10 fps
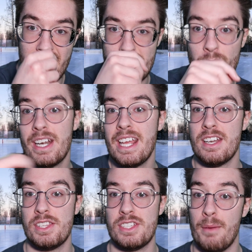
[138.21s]
Alright, so we're gonna get
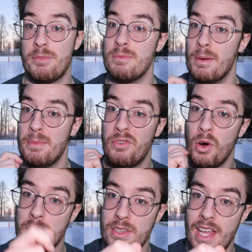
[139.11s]
into the top 3, but
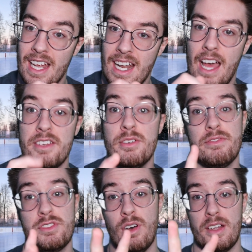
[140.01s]
before we do that, I do
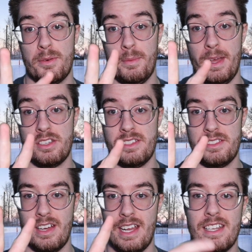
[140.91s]
have 2 honorable mentions,
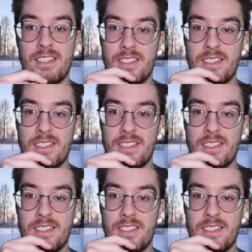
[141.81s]
alright?